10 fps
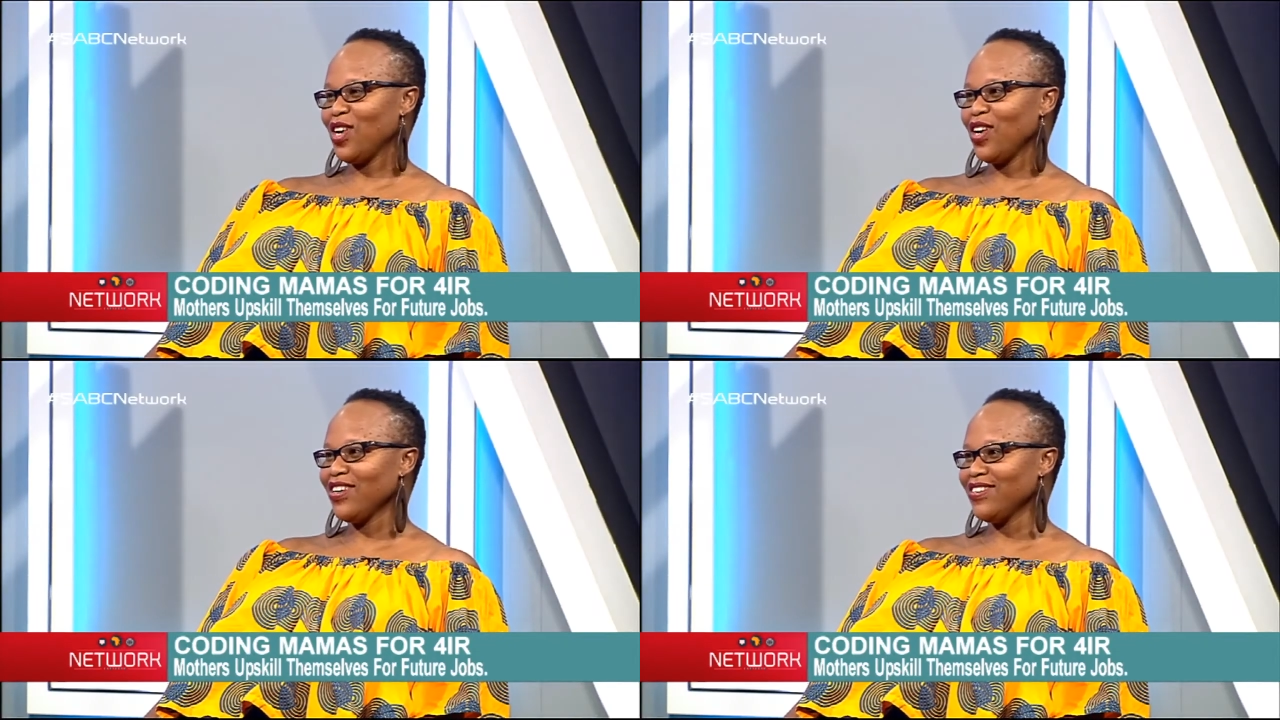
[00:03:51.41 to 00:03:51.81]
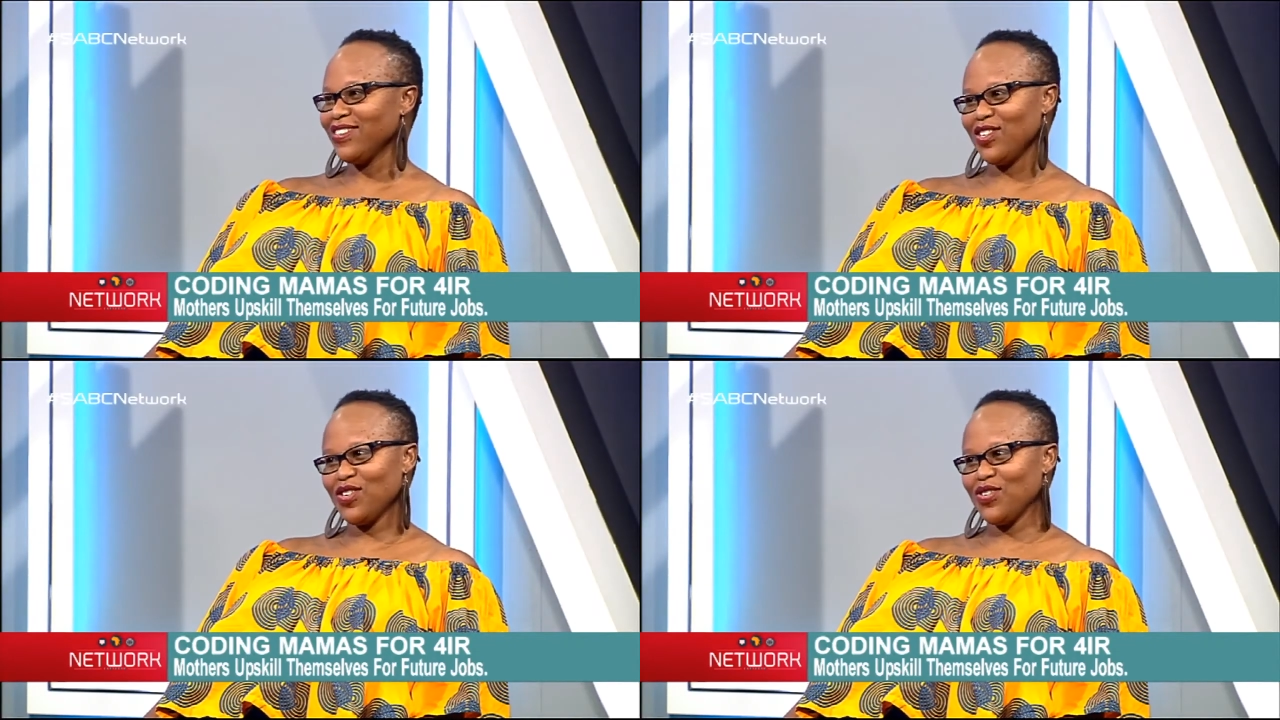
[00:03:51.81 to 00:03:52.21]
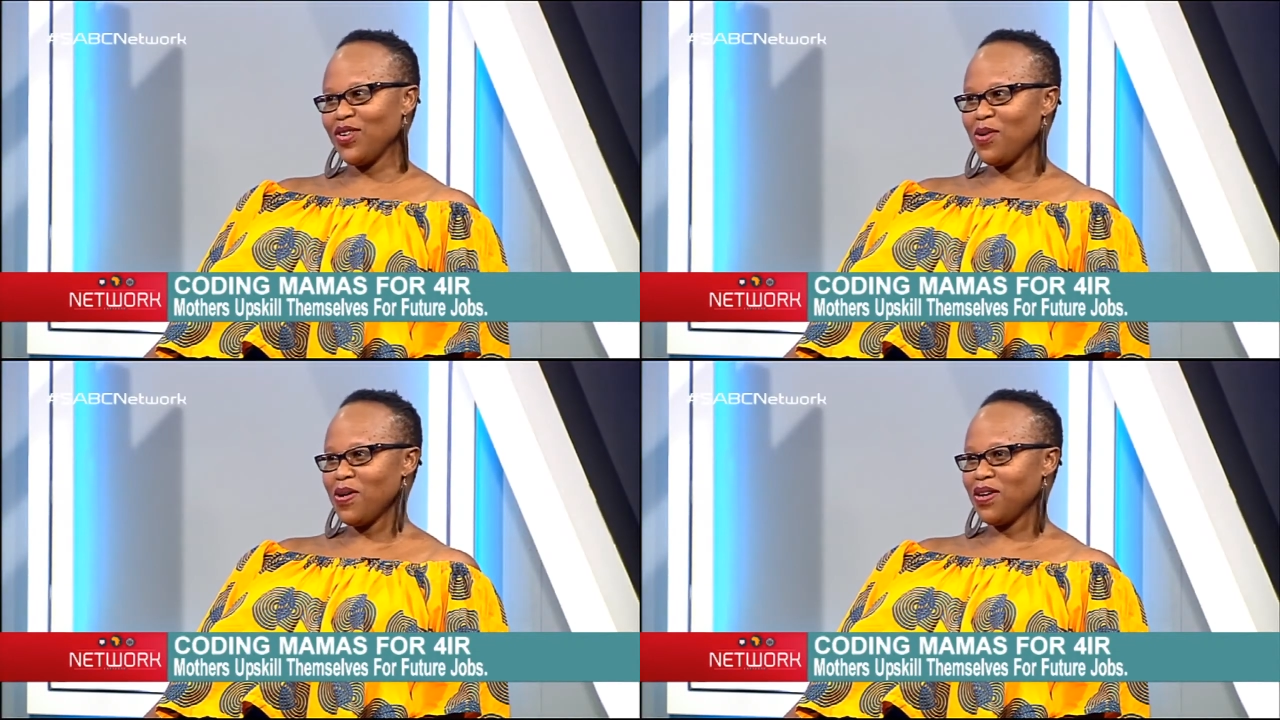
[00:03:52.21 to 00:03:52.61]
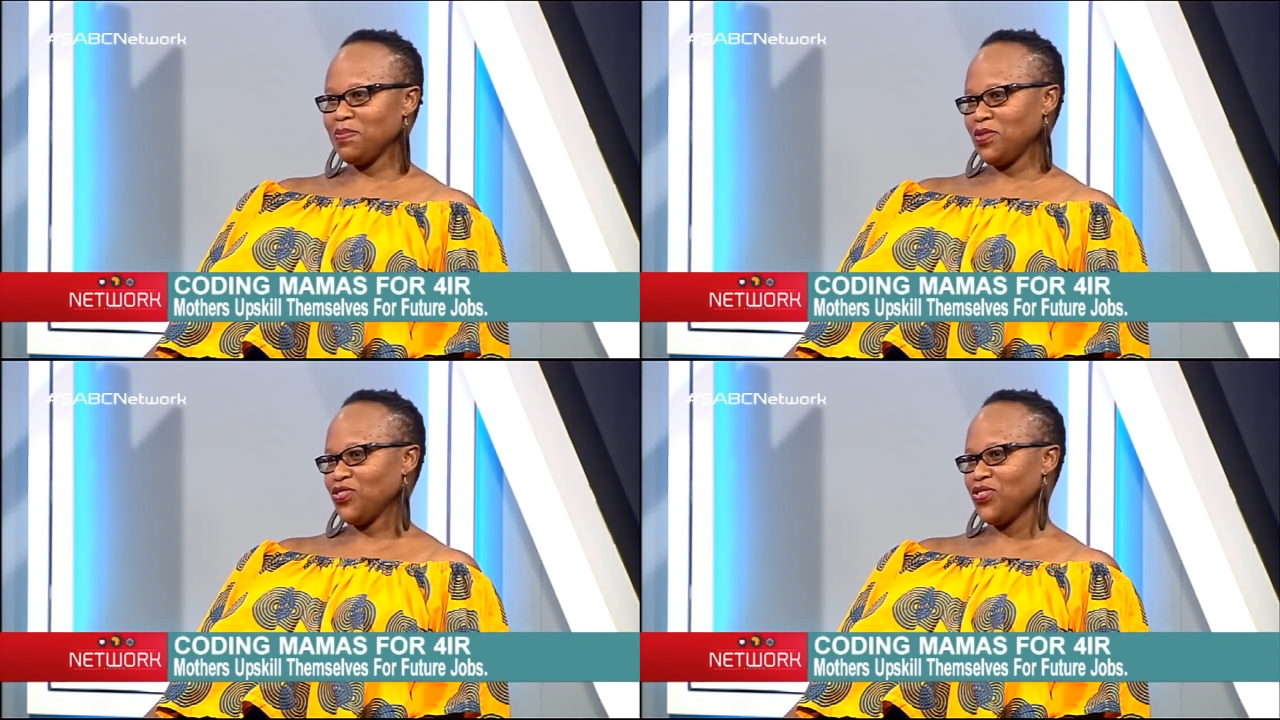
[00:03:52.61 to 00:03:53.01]
to learn, you are
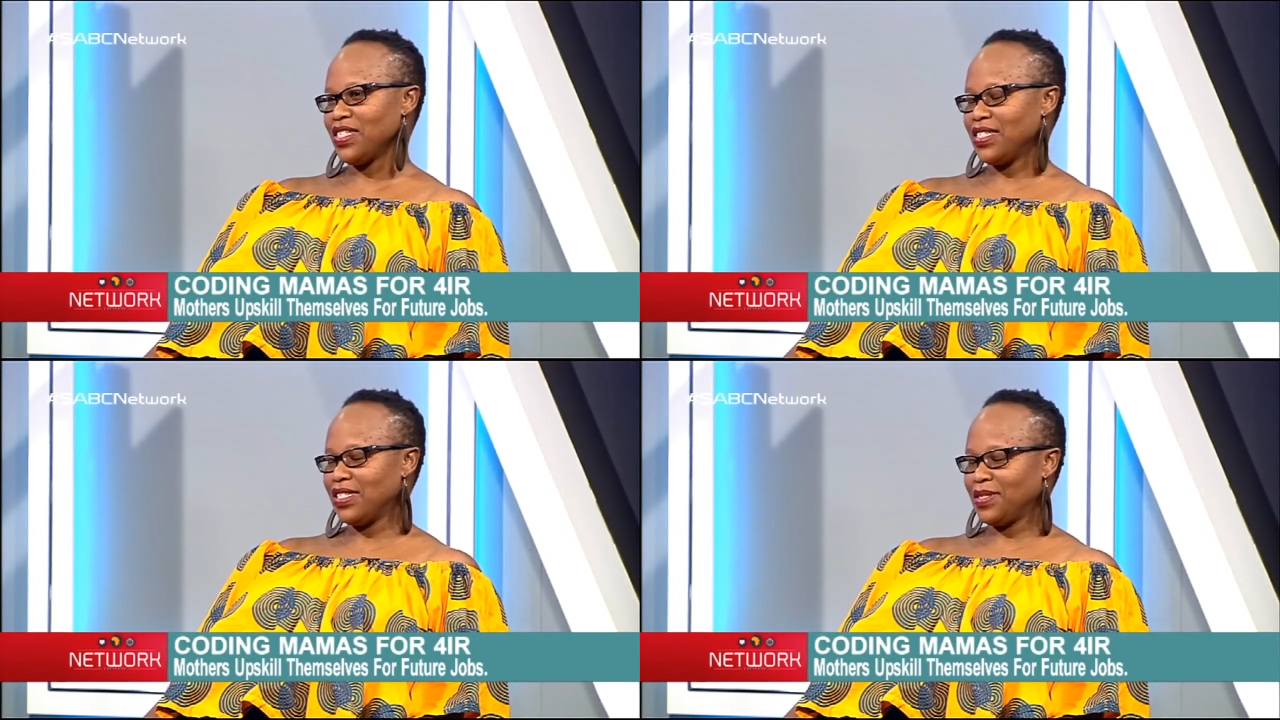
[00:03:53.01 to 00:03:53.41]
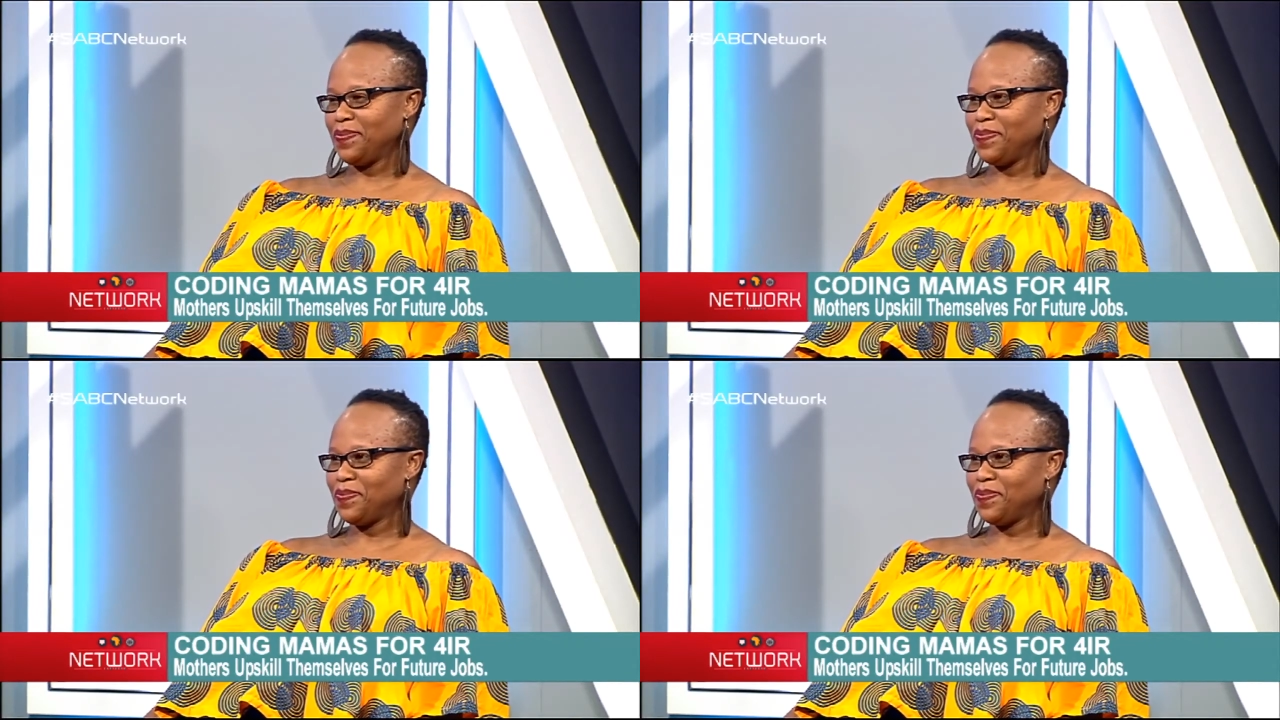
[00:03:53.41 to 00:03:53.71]
welcome to join us.